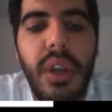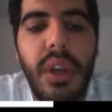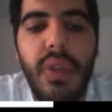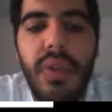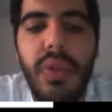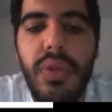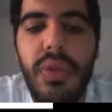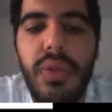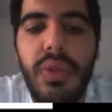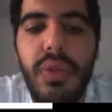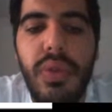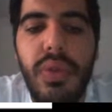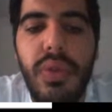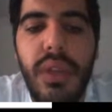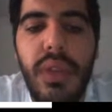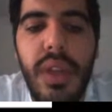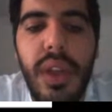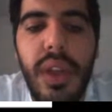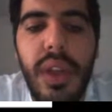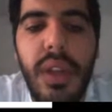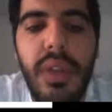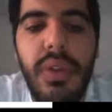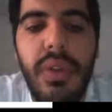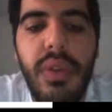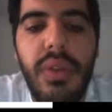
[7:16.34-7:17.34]
do
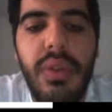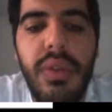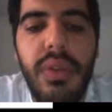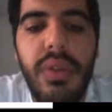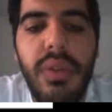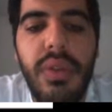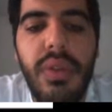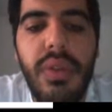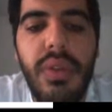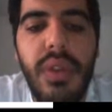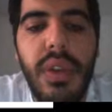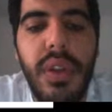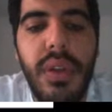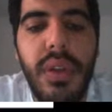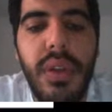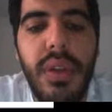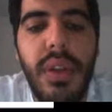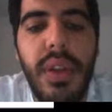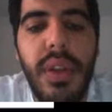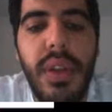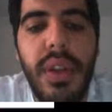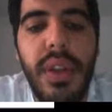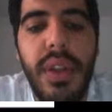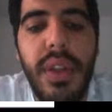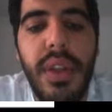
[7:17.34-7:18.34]
not use
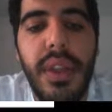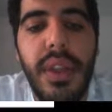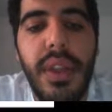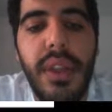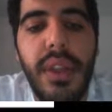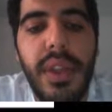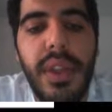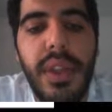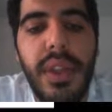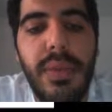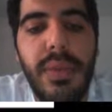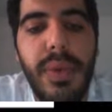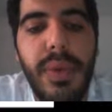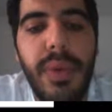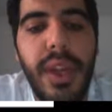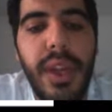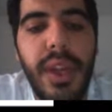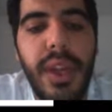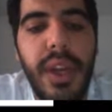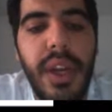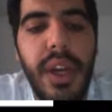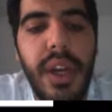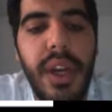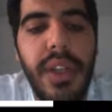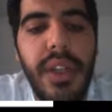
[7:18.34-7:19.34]
it despite
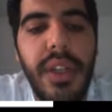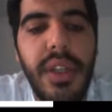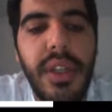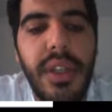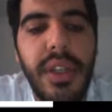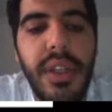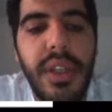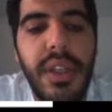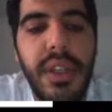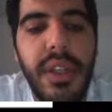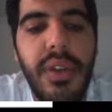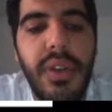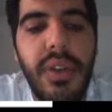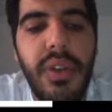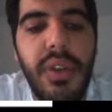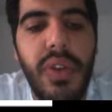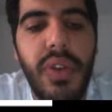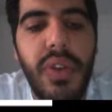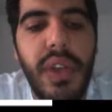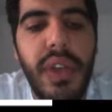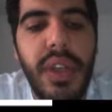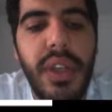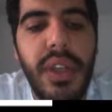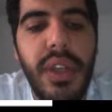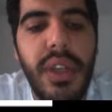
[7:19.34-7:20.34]
the agency
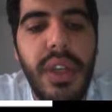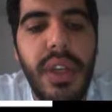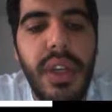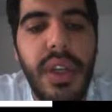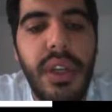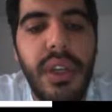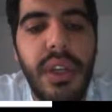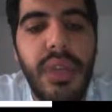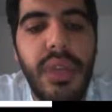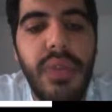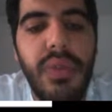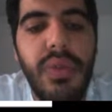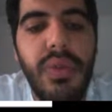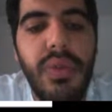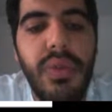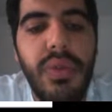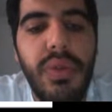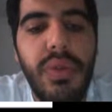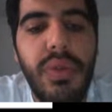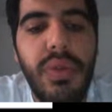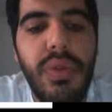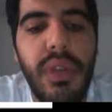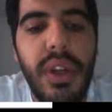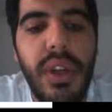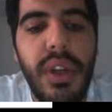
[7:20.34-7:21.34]
requiring such tools
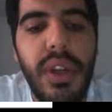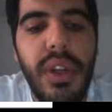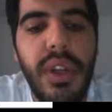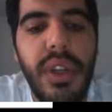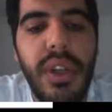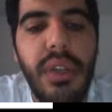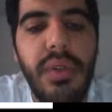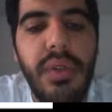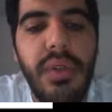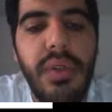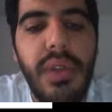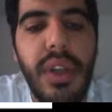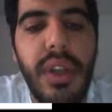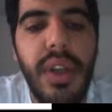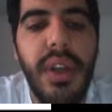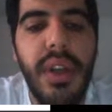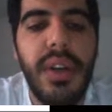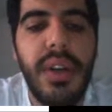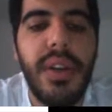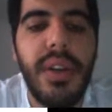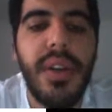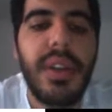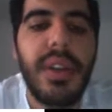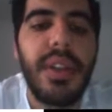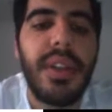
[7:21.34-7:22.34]
to achieve
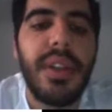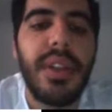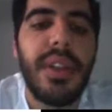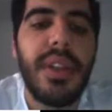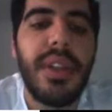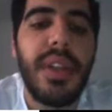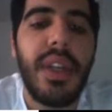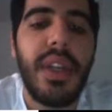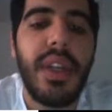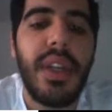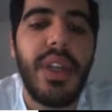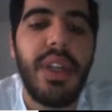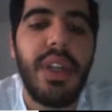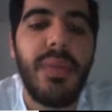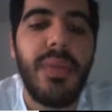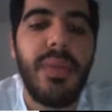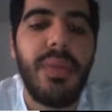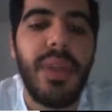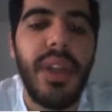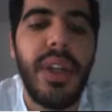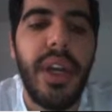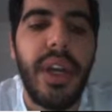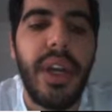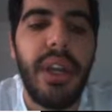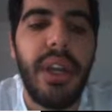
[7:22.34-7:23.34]
their strategic
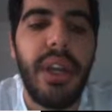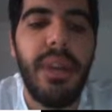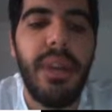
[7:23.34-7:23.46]
plan.